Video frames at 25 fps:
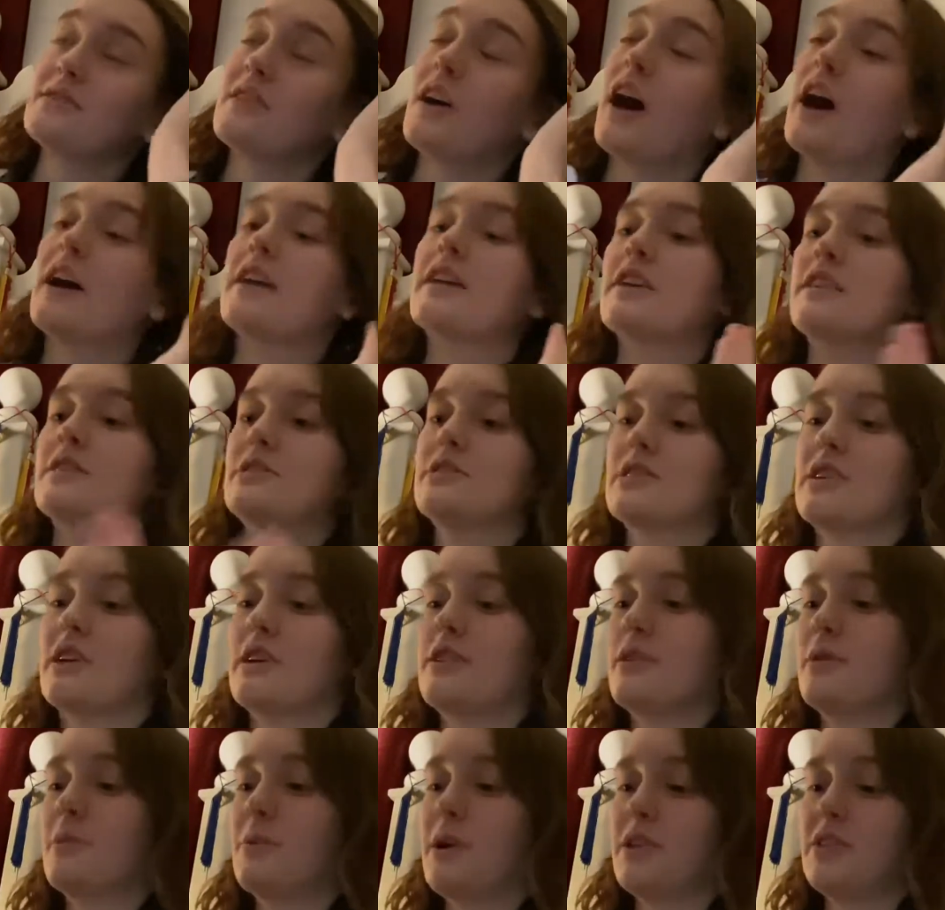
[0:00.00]
I get
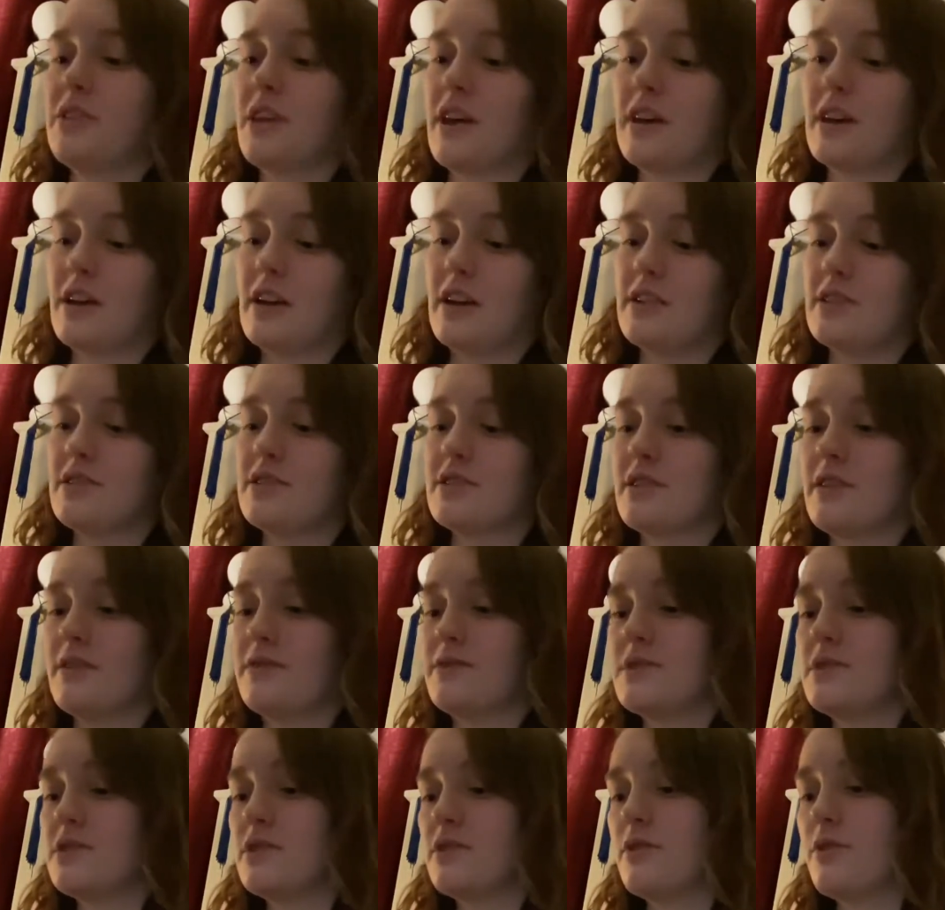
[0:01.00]
scared about that kind of
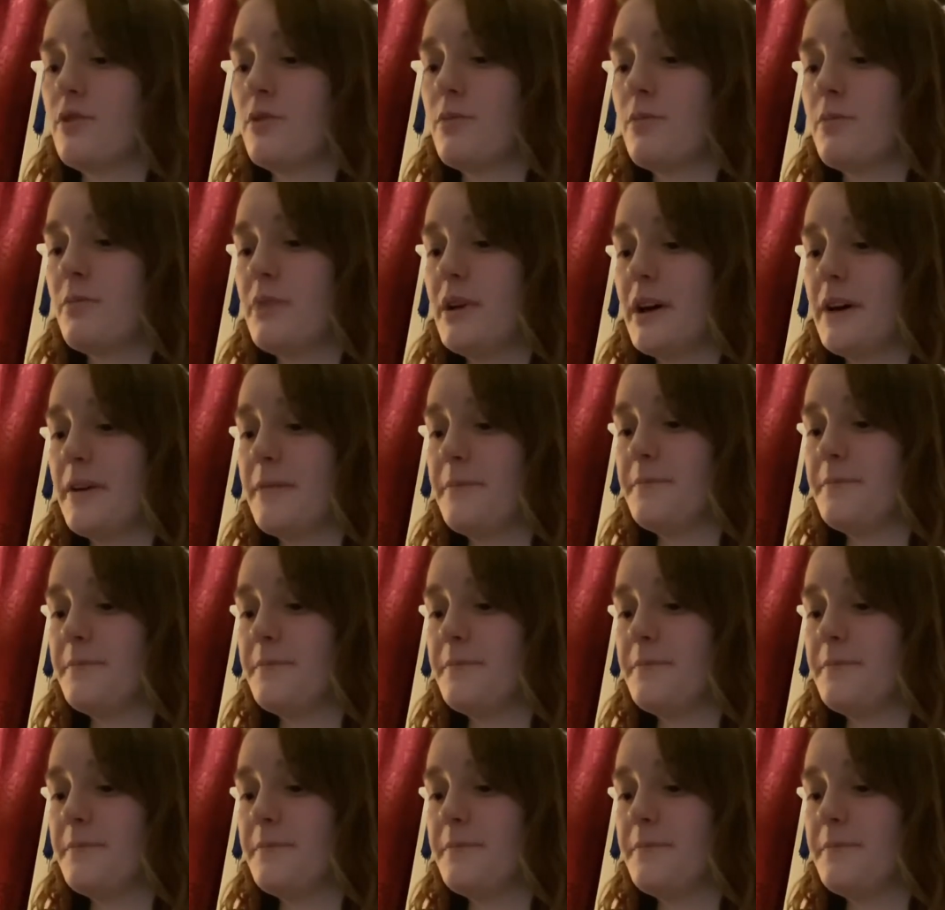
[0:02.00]
stuff too, but